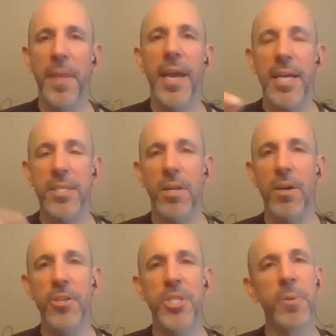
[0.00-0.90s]
As
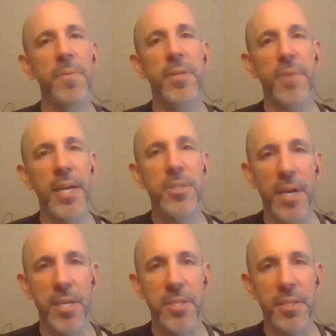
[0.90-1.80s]
long as you're moving in the right
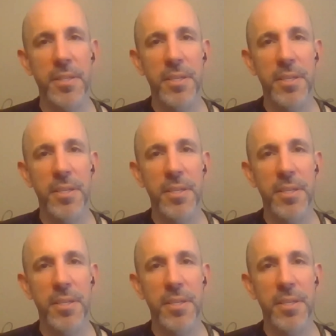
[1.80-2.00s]
direction,